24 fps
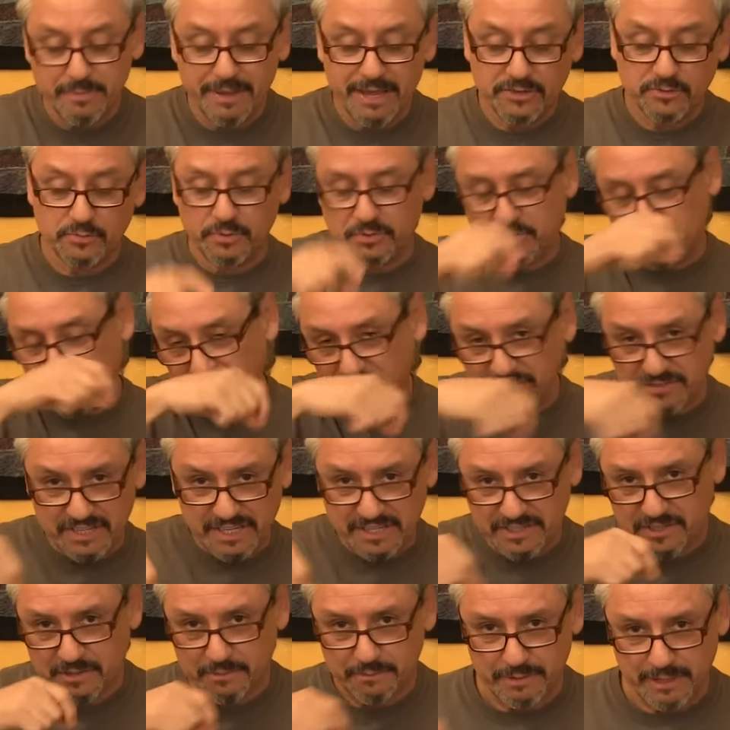mess, which I've seen
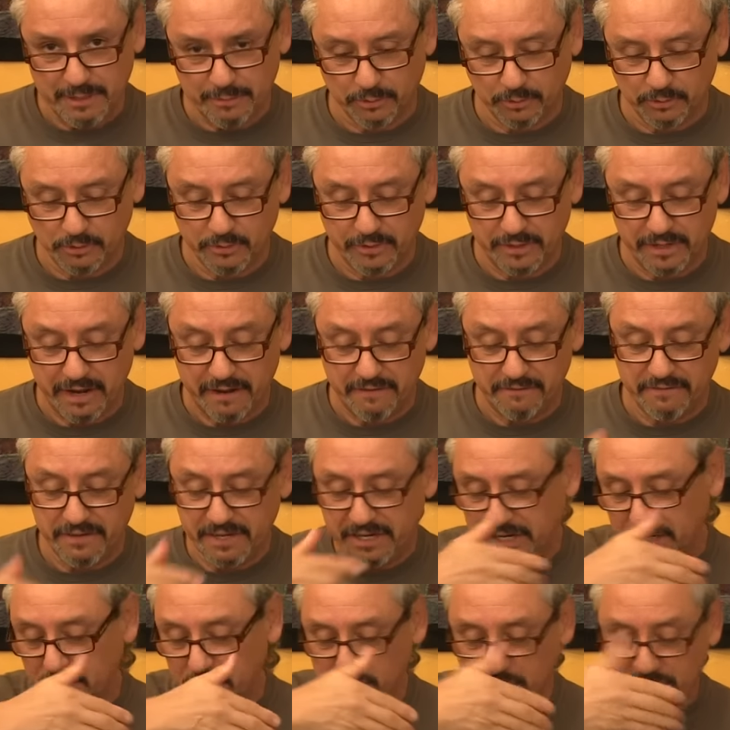some people doing on
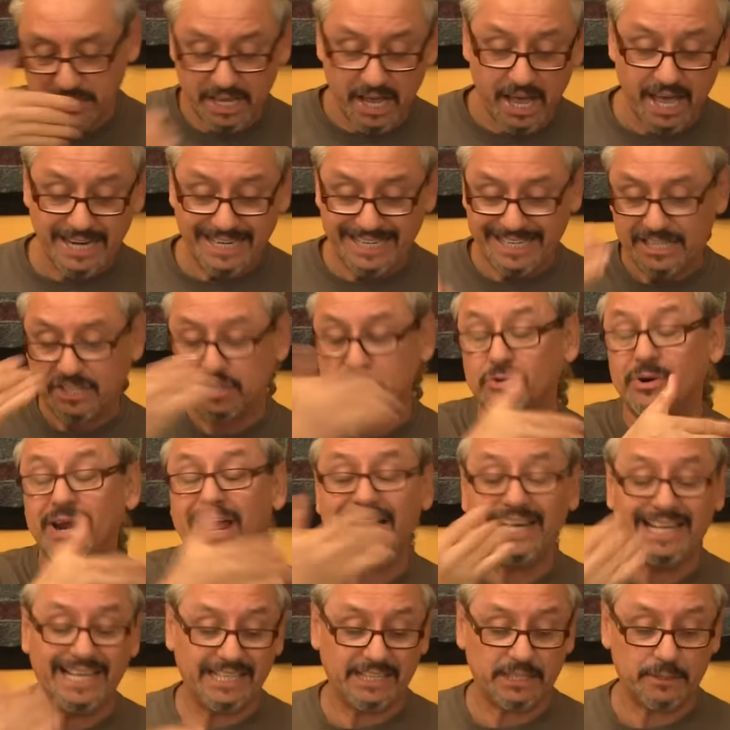videos, cutting it, trying
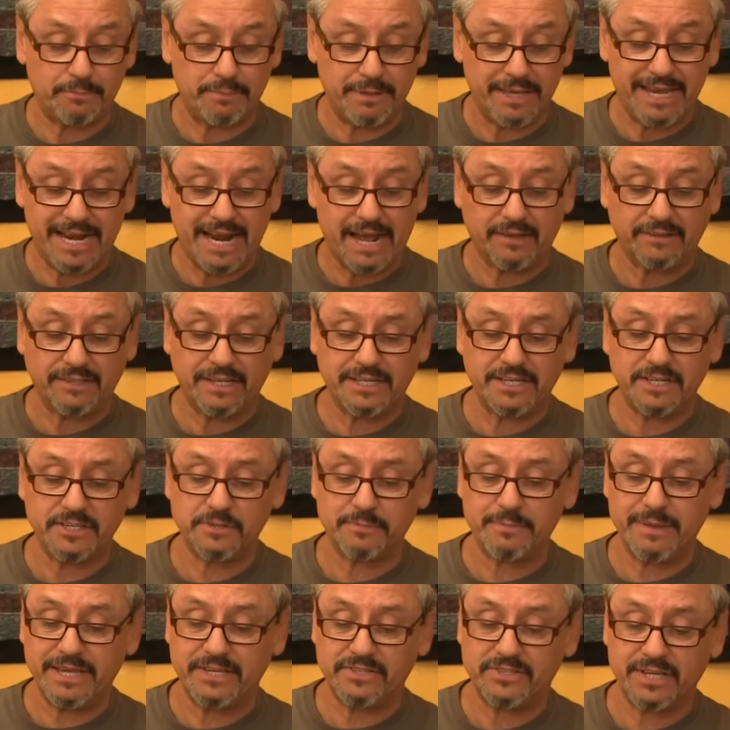to get the pit out. That doesn't
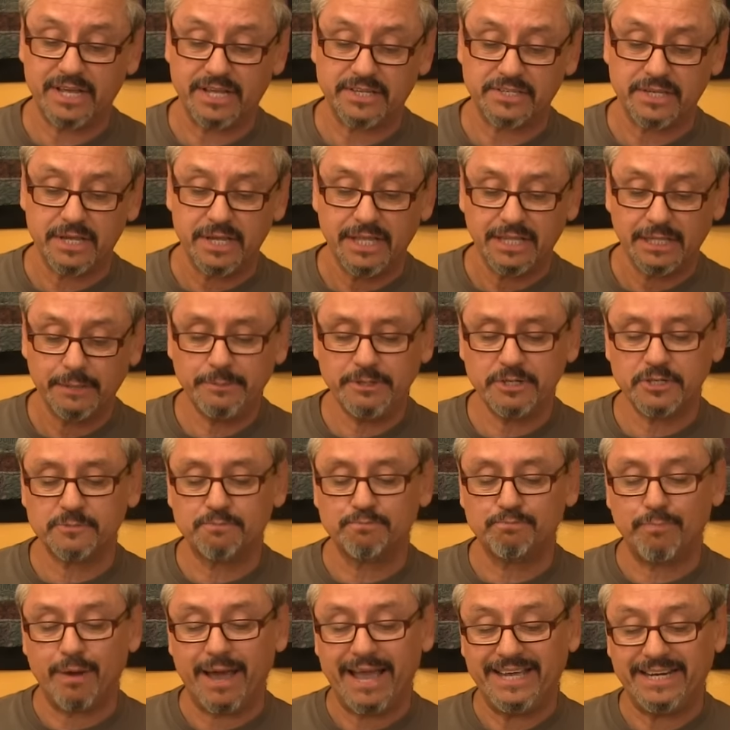make sense. Let me
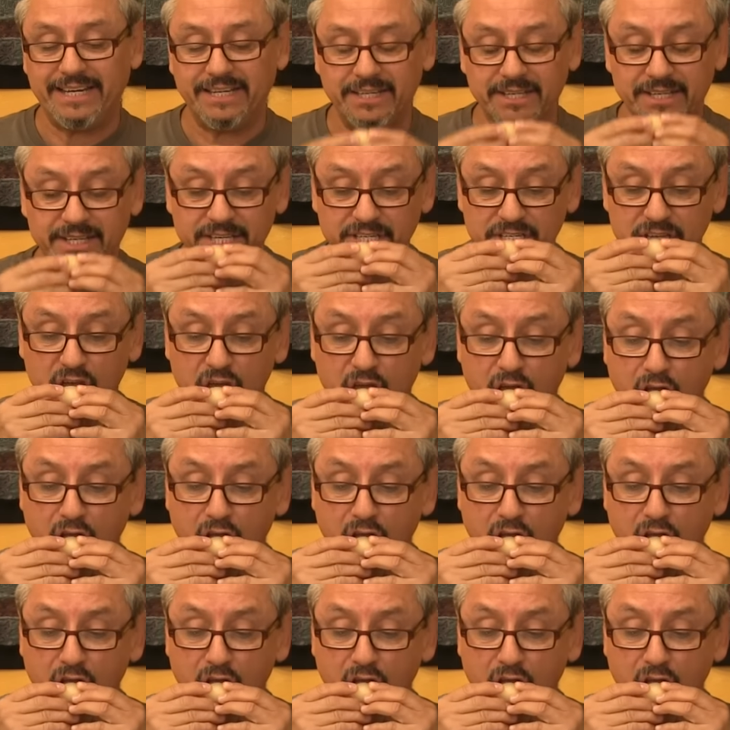just bite into this.